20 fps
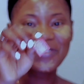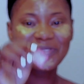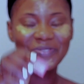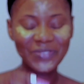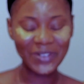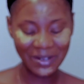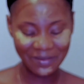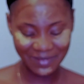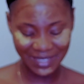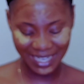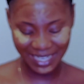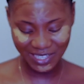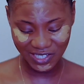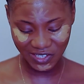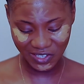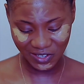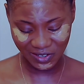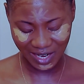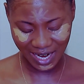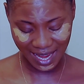from
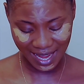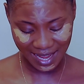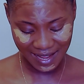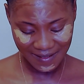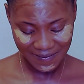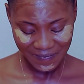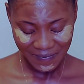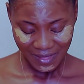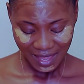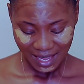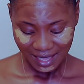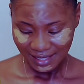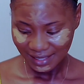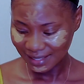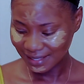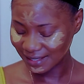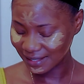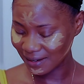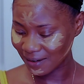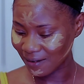Nigeria.
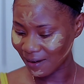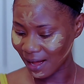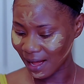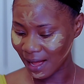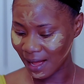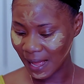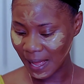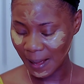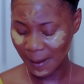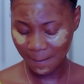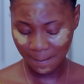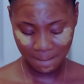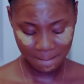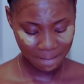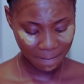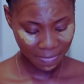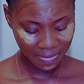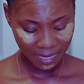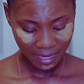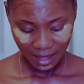So I'm
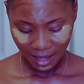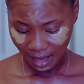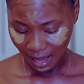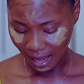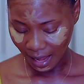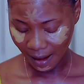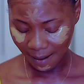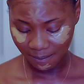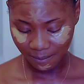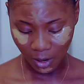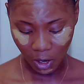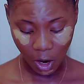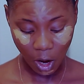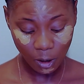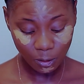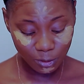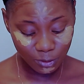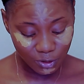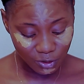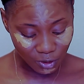
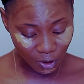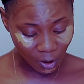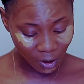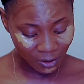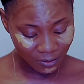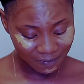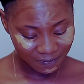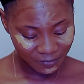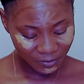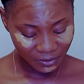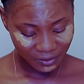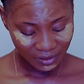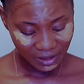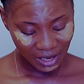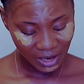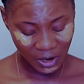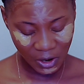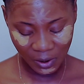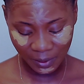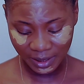also
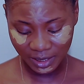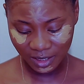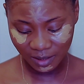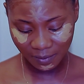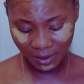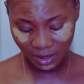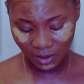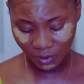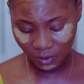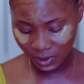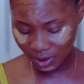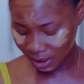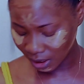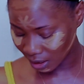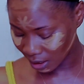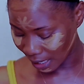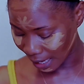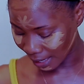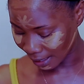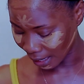going to be
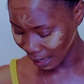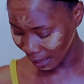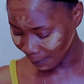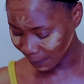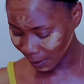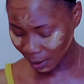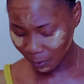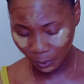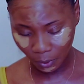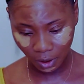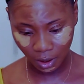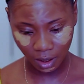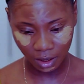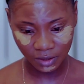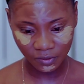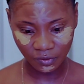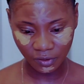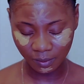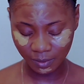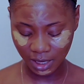using an Epic
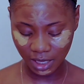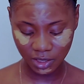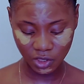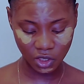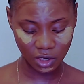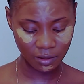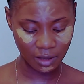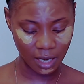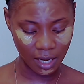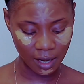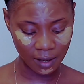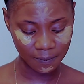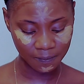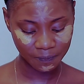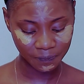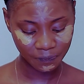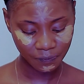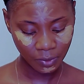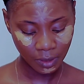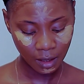product from Nigeria.
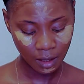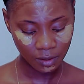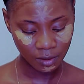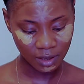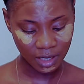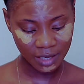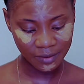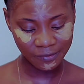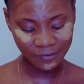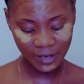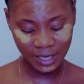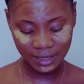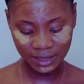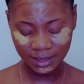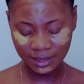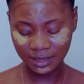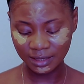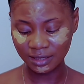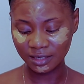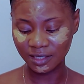You can find
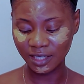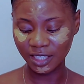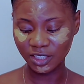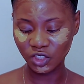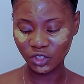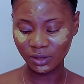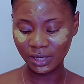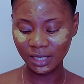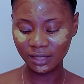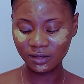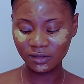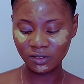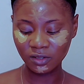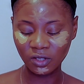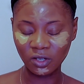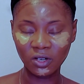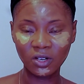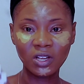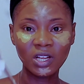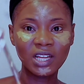this in the Nigerian
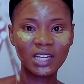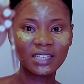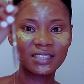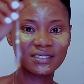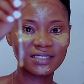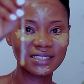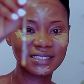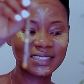store, the